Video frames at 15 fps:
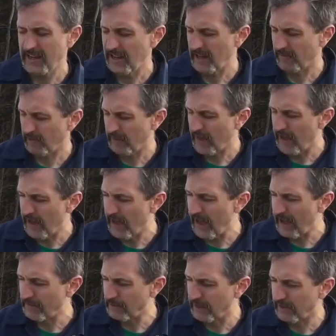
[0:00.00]
and when that
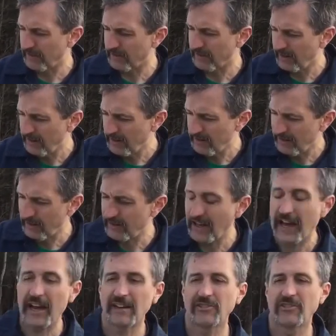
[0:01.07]
happens, then
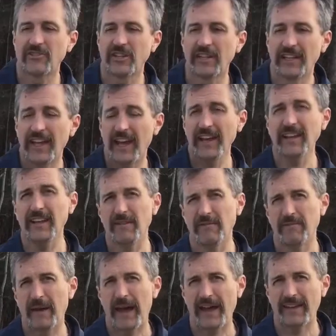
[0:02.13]
the oxygen can
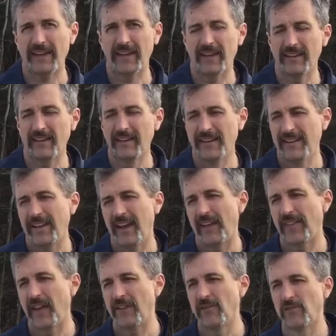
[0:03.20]
get back in
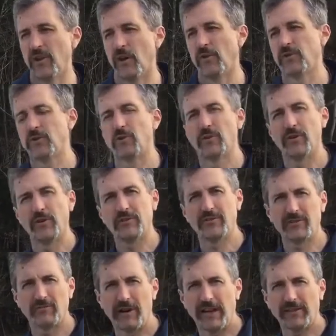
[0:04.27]
and then you go
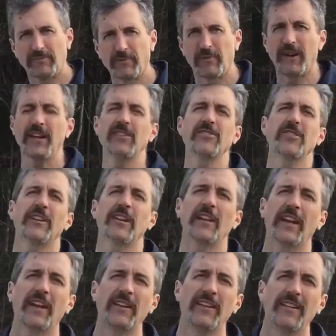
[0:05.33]
towards respiration
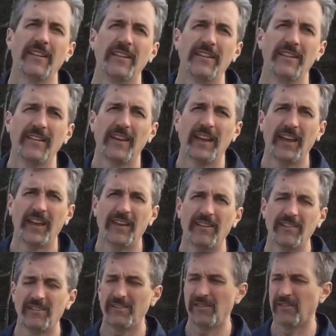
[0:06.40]
again
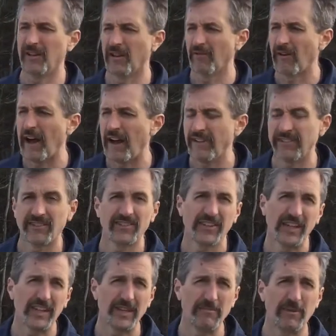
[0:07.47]
and you get a rotten
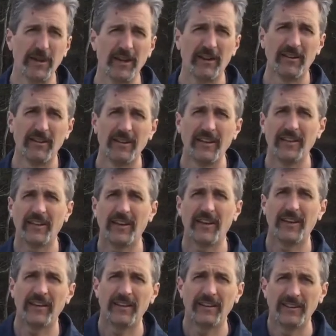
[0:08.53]
stinky bale
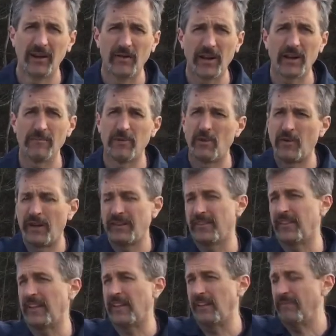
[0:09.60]
that no animal wants
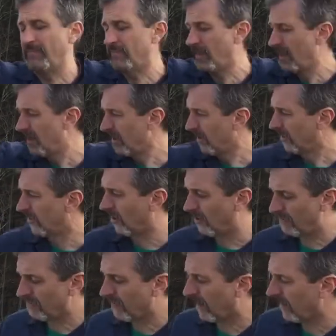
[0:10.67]
to eat.
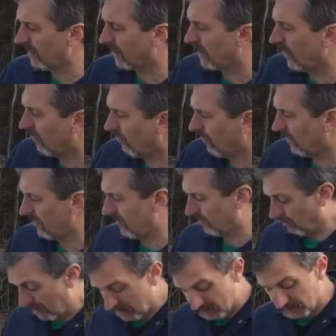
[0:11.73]
So I'm going to cut one of these
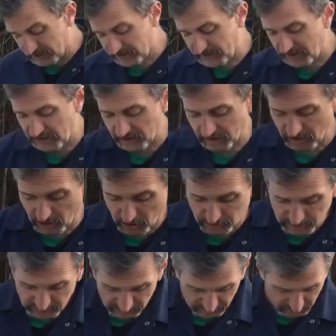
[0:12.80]
bales here
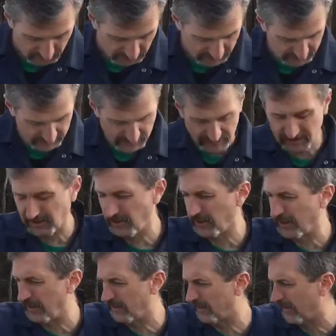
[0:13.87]
open so we can take a
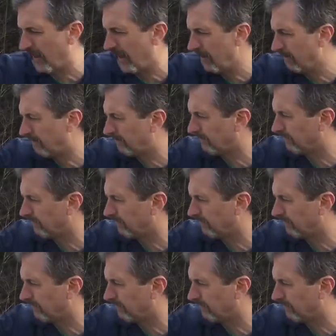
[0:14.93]
look inside